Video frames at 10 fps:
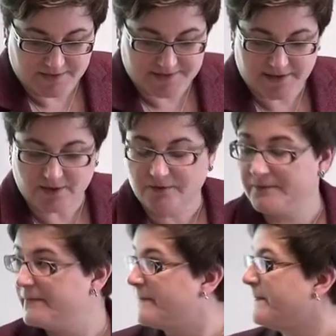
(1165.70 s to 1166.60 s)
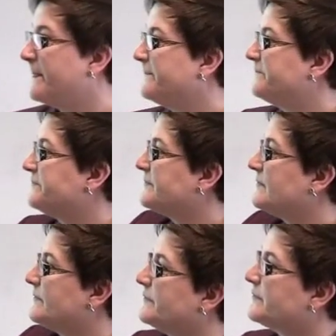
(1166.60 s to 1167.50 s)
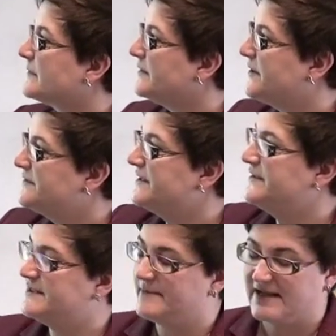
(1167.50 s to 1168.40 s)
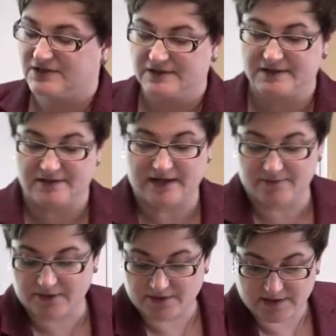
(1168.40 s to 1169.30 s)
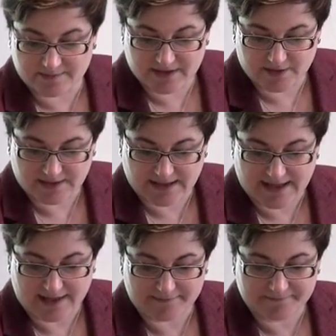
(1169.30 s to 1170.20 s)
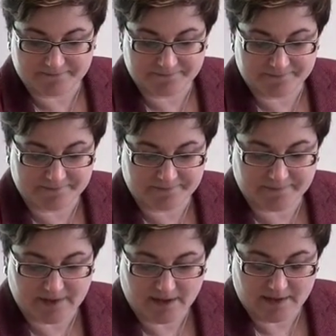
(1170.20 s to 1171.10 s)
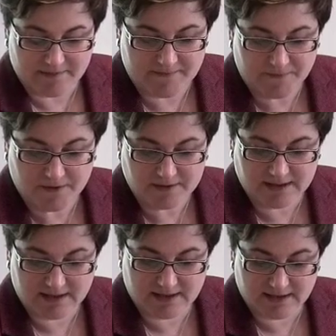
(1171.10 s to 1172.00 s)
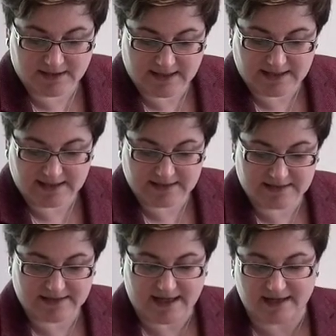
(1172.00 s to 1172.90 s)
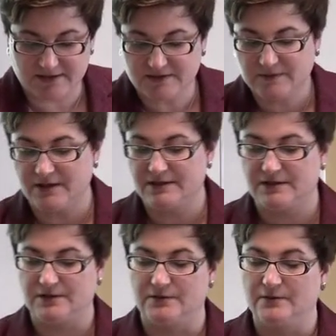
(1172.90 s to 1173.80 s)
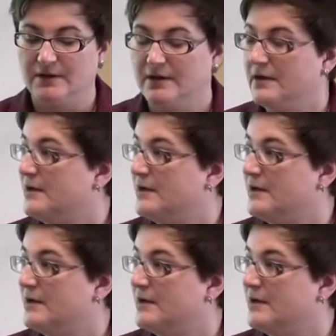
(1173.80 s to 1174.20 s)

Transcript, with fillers: So those are the dimensions that, that we're going to be looking at. Before getting into that, I just want to